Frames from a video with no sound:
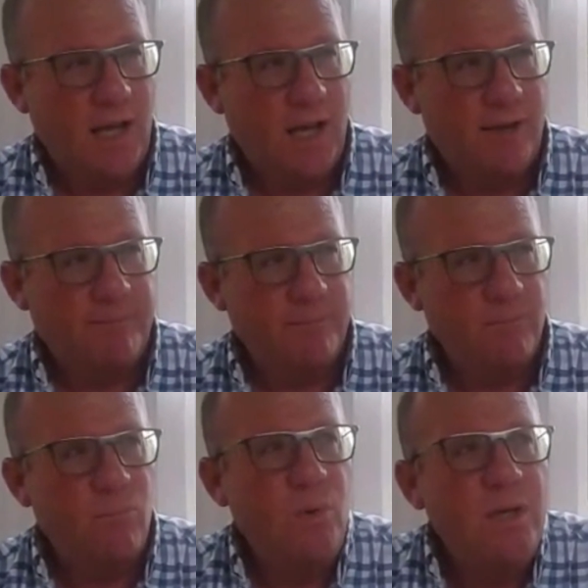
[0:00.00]
Um,
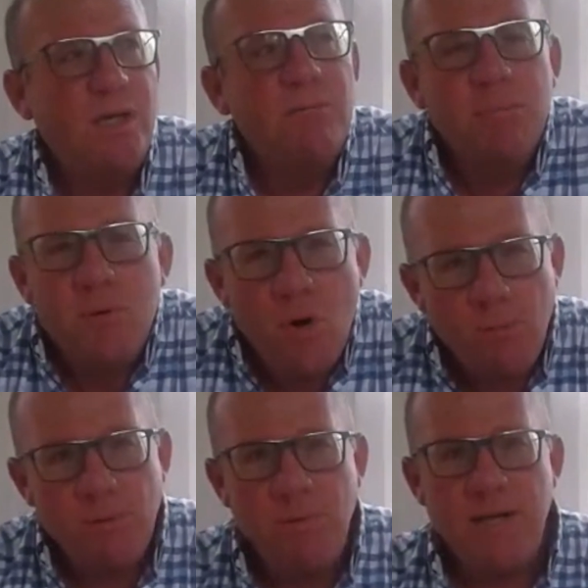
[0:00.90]
we can
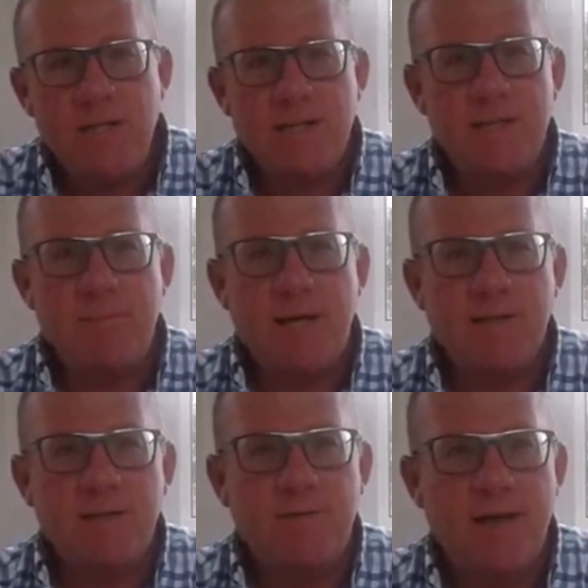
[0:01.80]
probably just
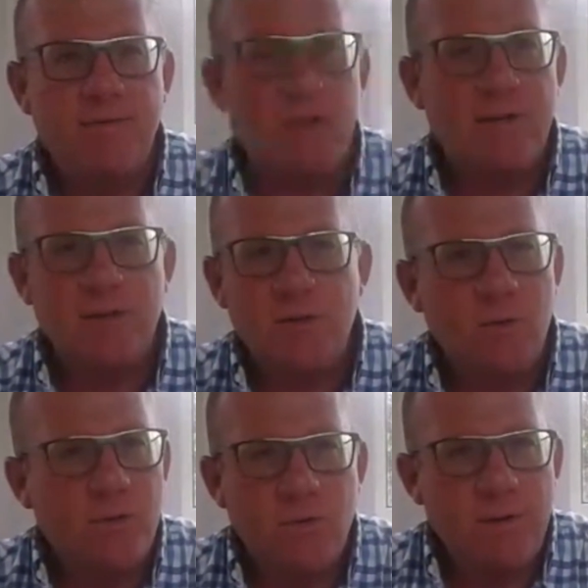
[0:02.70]
about survive another
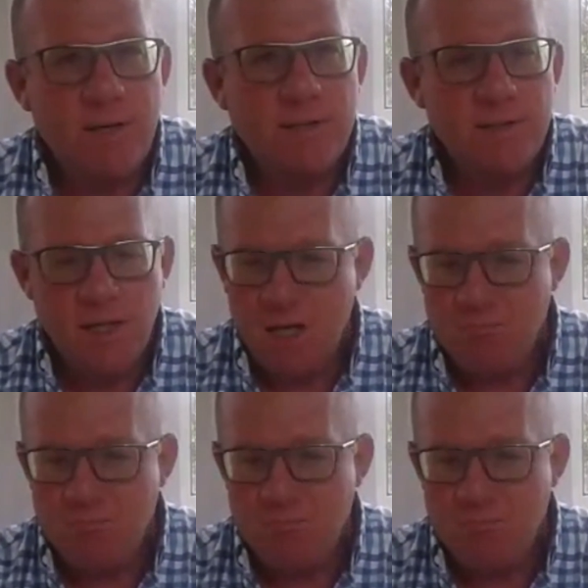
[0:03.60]
two or three months.